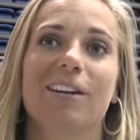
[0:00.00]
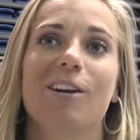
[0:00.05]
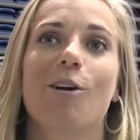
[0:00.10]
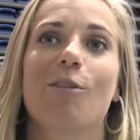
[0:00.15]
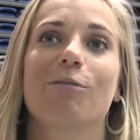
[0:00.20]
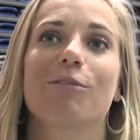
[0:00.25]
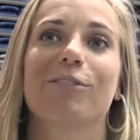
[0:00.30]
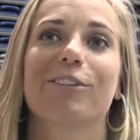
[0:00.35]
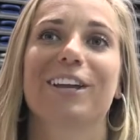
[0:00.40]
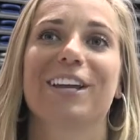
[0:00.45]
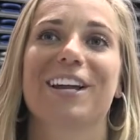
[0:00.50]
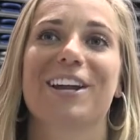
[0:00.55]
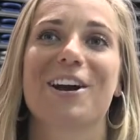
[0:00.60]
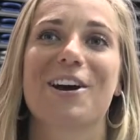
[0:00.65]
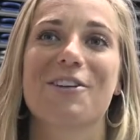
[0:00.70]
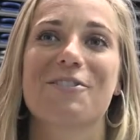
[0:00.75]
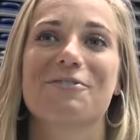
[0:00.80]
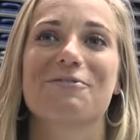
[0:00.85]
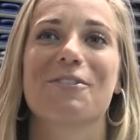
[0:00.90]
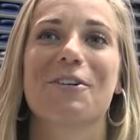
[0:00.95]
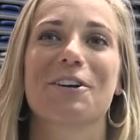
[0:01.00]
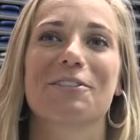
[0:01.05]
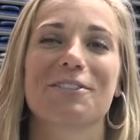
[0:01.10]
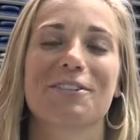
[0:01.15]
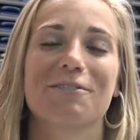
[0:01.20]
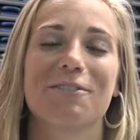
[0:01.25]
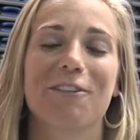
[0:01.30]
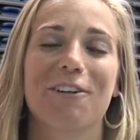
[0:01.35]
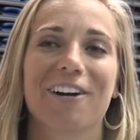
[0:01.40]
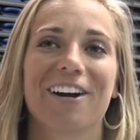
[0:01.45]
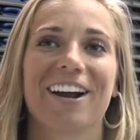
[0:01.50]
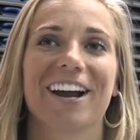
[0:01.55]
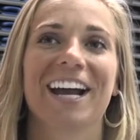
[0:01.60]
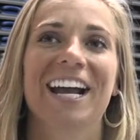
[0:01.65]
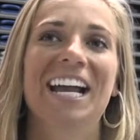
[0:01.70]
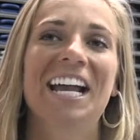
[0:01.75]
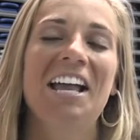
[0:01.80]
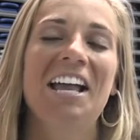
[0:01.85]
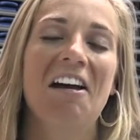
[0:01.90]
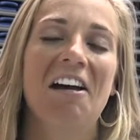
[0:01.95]
hopefully, go four for four
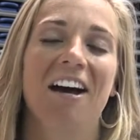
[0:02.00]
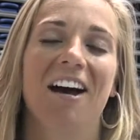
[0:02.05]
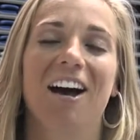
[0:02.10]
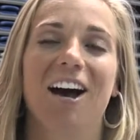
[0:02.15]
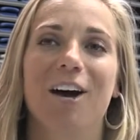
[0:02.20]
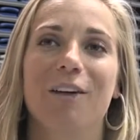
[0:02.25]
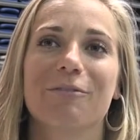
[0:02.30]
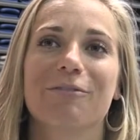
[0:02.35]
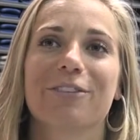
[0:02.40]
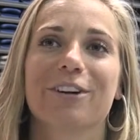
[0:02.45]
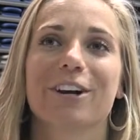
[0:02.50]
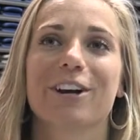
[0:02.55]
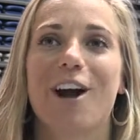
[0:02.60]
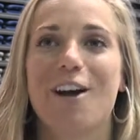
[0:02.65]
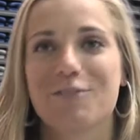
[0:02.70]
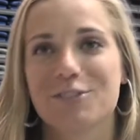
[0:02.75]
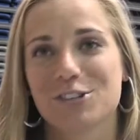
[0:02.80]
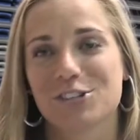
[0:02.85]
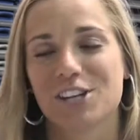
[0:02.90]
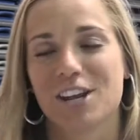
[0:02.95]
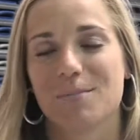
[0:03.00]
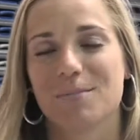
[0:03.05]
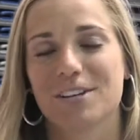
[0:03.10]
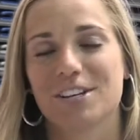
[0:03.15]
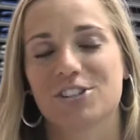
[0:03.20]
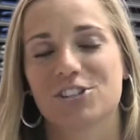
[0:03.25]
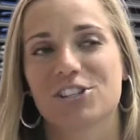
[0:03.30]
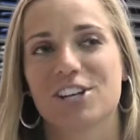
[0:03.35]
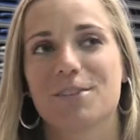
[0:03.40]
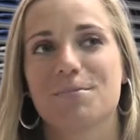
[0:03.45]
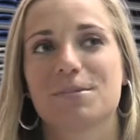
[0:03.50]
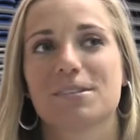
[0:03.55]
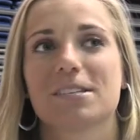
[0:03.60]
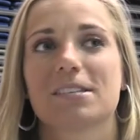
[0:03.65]
um, for conference championships.